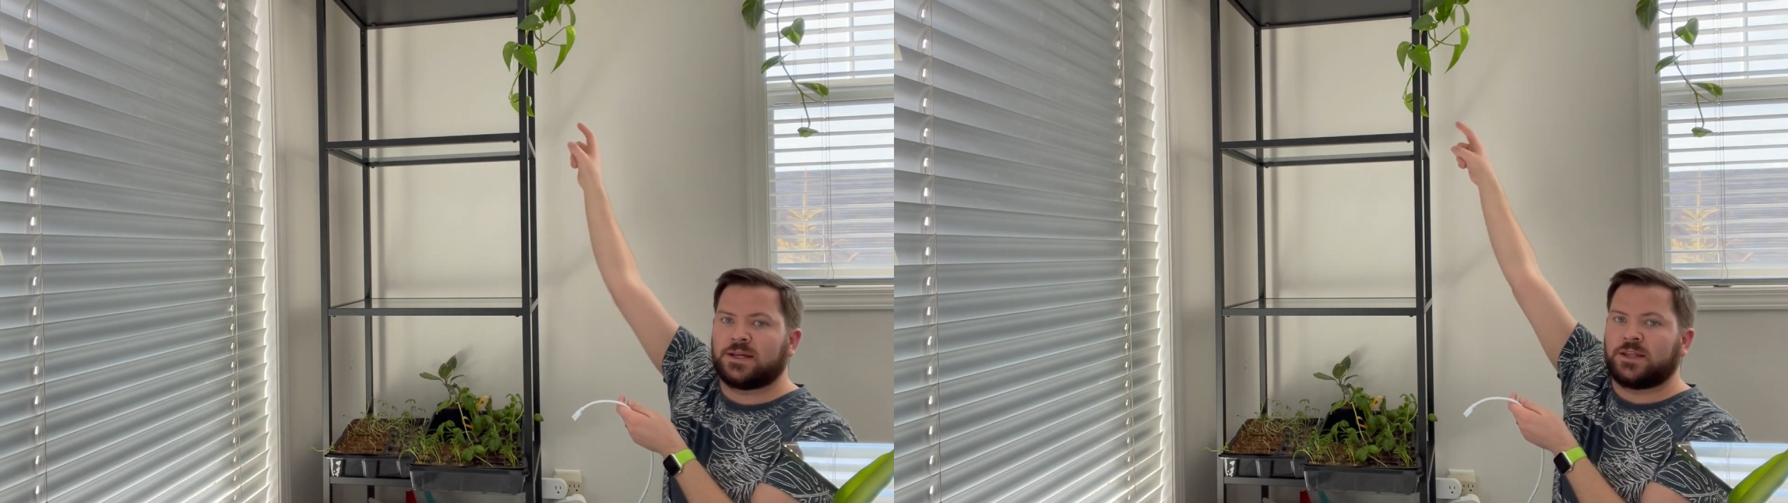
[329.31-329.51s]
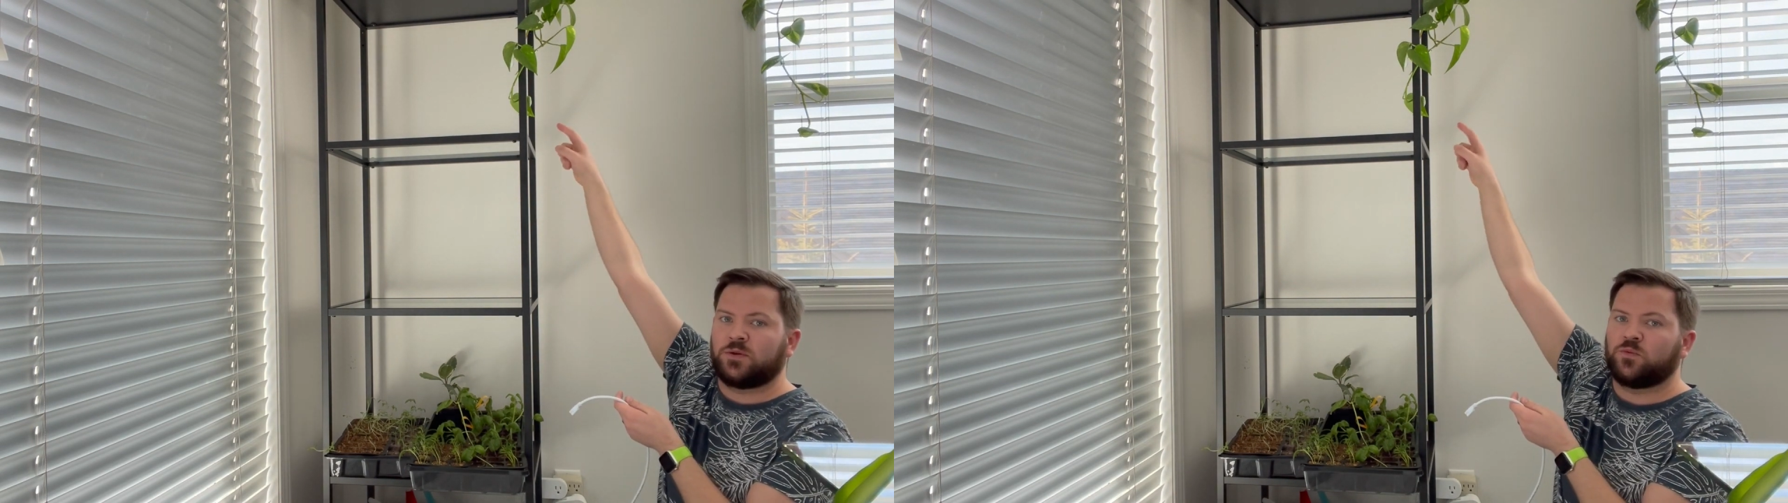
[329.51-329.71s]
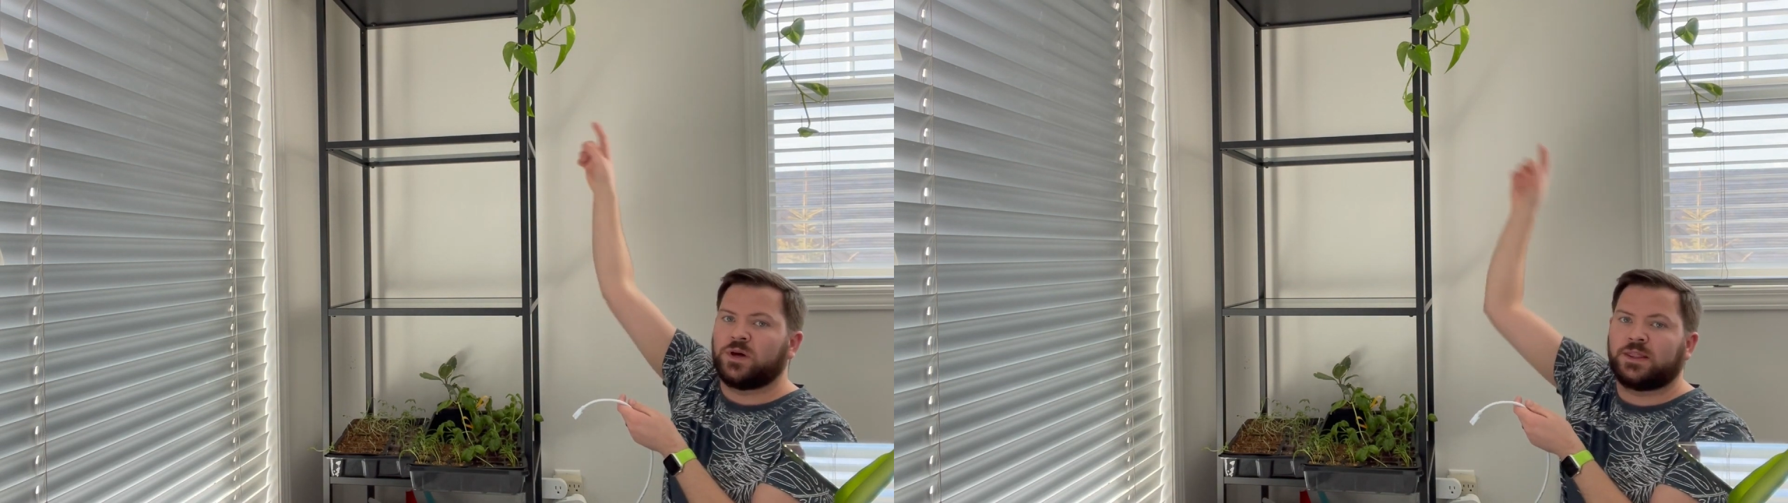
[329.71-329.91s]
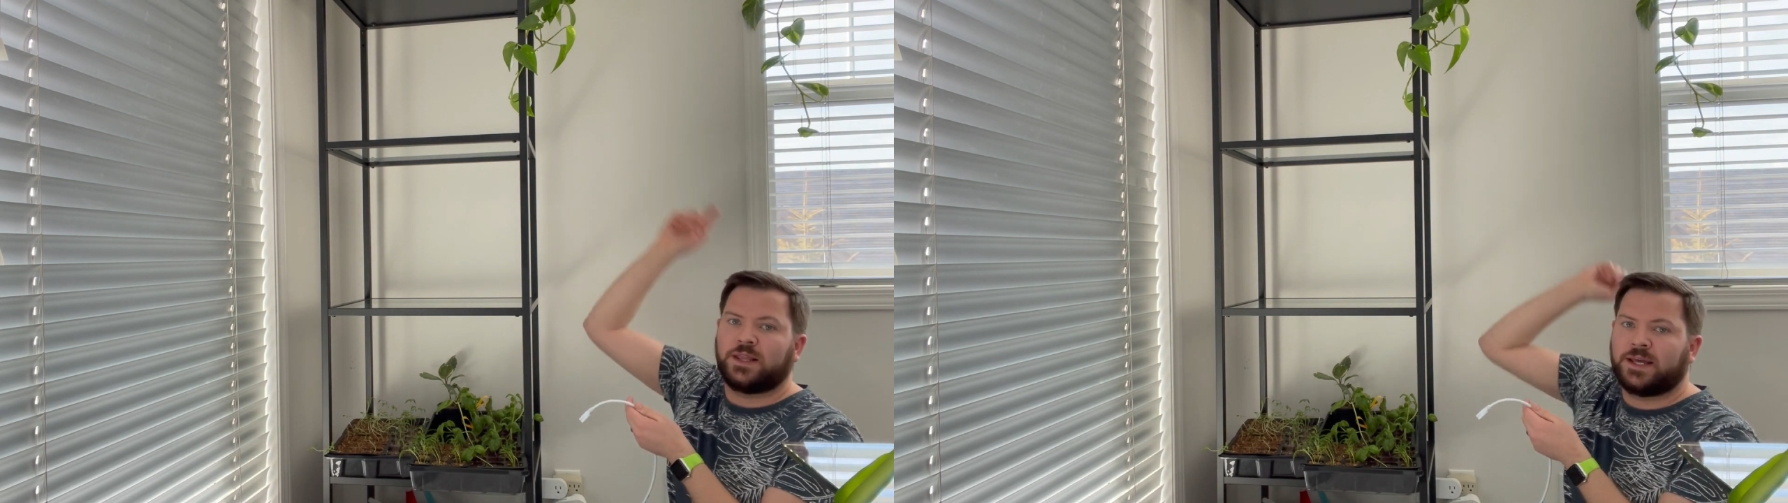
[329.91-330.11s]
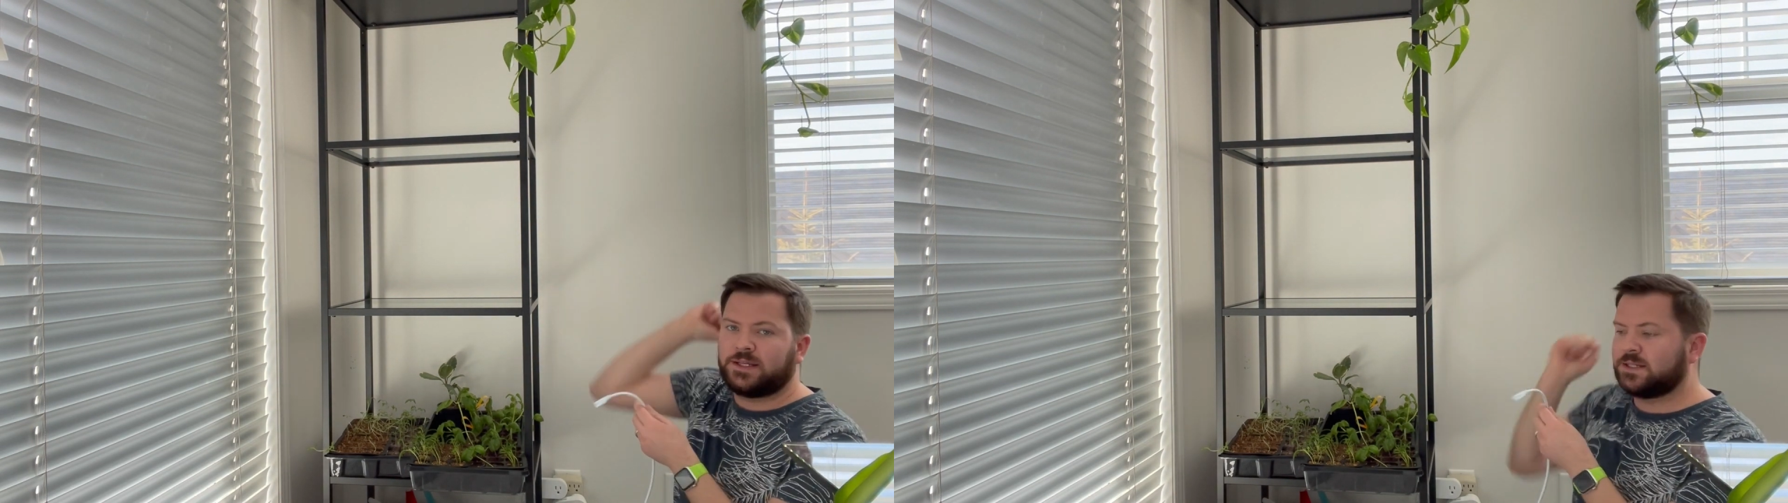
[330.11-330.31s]
and then 1
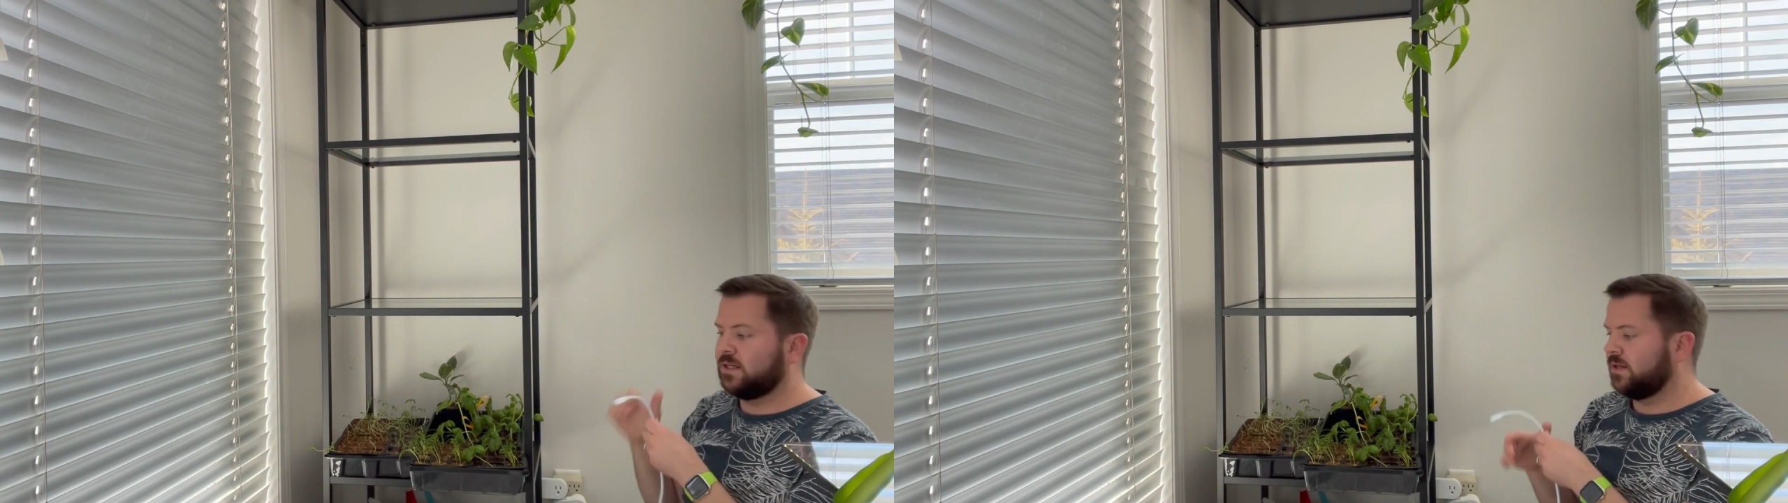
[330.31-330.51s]
light.